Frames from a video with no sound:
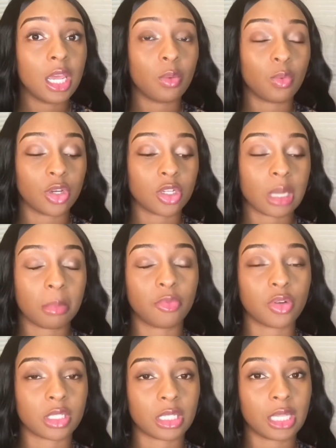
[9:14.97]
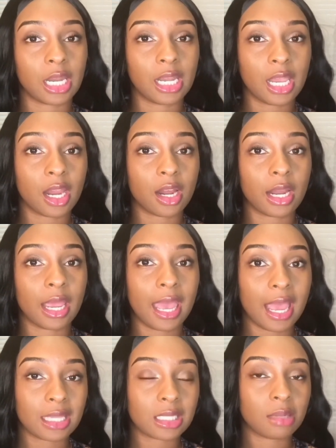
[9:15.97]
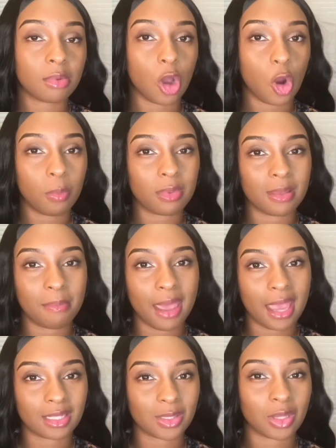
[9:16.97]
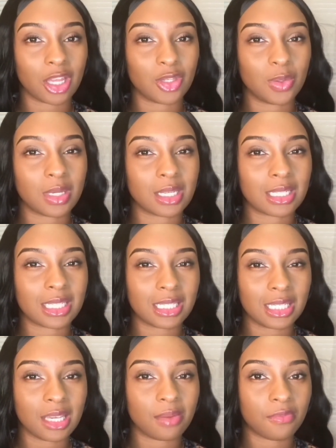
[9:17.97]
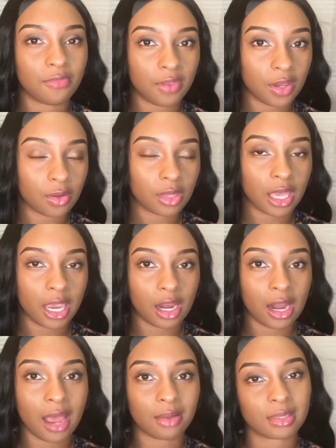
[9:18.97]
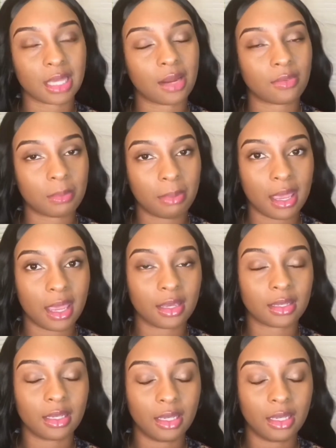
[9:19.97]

when you're shopping for synthetic hair, ask them to open the pack so that you can see and feel the hair outside of the pack.